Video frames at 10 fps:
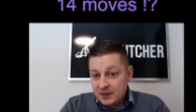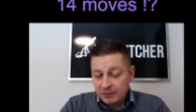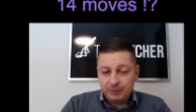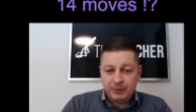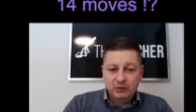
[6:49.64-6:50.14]

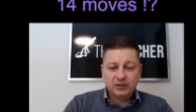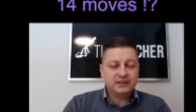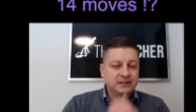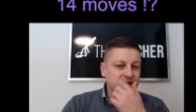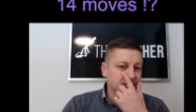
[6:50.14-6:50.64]
My
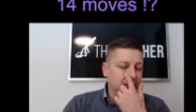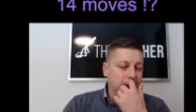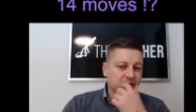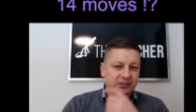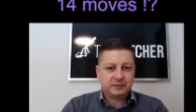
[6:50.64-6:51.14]
opponent, uh,
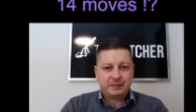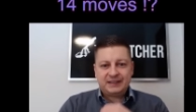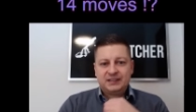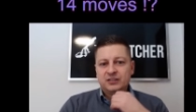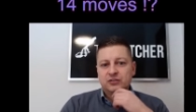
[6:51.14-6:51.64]
I was
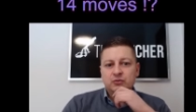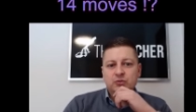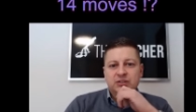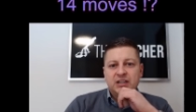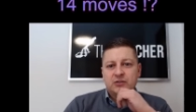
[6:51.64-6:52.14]
expecting
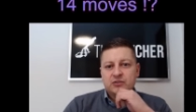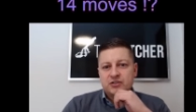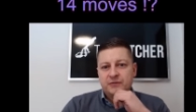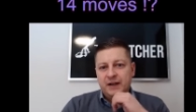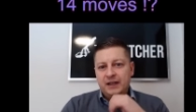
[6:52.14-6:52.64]
to take on
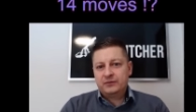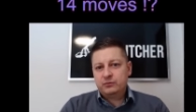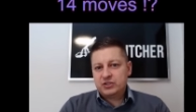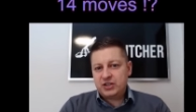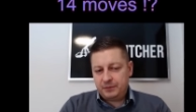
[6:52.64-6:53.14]
g5,
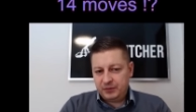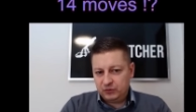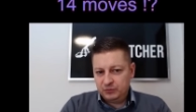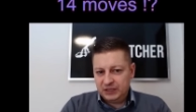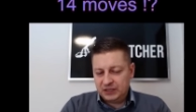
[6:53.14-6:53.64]
which happened
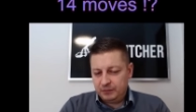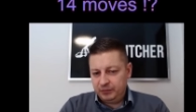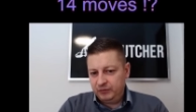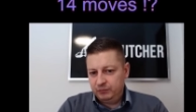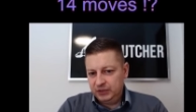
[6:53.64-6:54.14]
to me in a
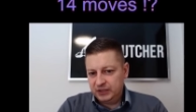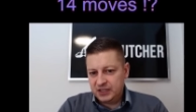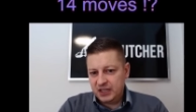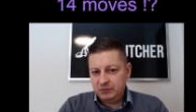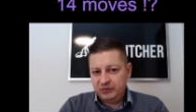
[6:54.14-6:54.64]
couple of
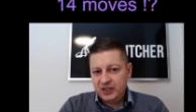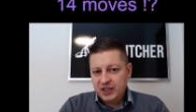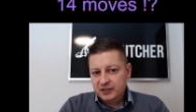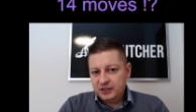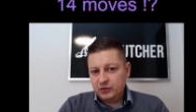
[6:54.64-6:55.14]
bullet games.
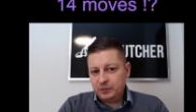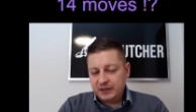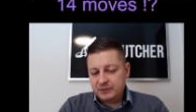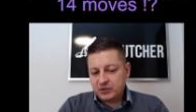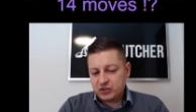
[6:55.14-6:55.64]
Then you
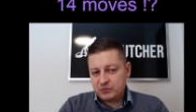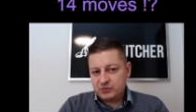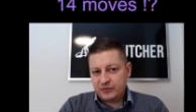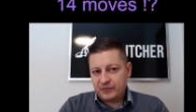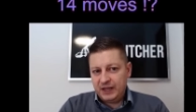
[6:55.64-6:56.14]
play
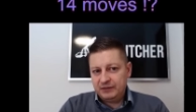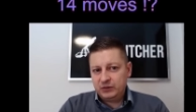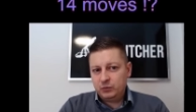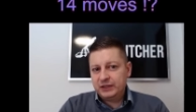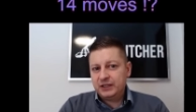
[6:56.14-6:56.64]
bishop g5,
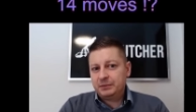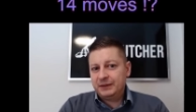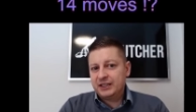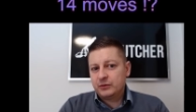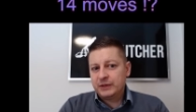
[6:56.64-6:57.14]
and when they
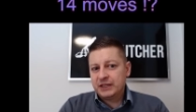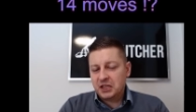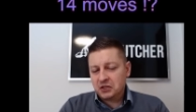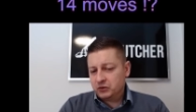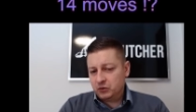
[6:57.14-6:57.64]
play queen
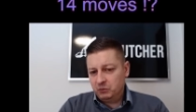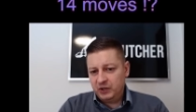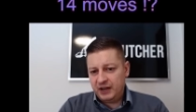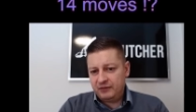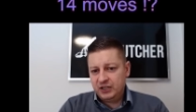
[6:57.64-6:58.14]
e8 or
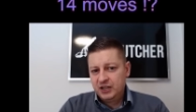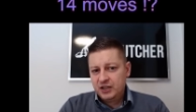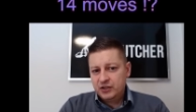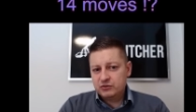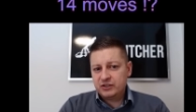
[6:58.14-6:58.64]
whatever,
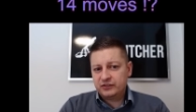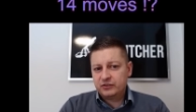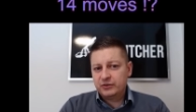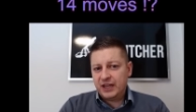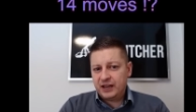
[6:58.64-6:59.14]
you just
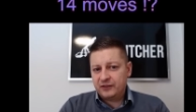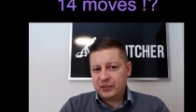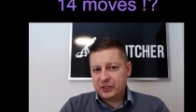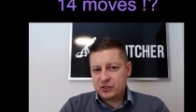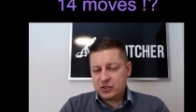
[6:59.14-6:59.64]
go knight
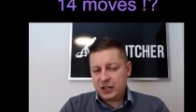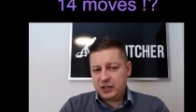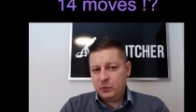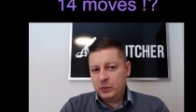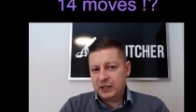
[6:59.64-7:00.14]
f6
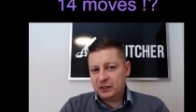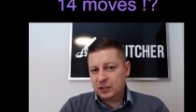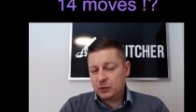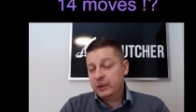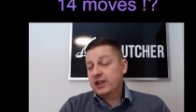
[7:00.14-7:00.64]
check, winning
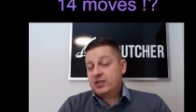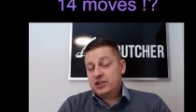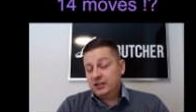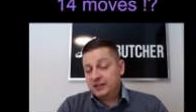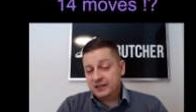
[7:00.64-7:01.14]
the queen.
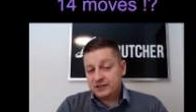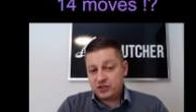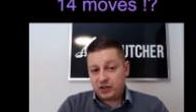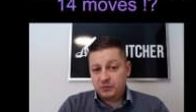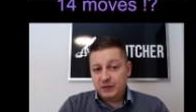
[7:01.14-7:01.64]
Actually, that's
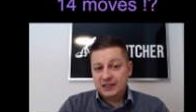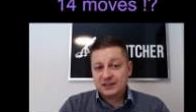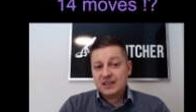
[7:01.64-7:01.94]
checkmate.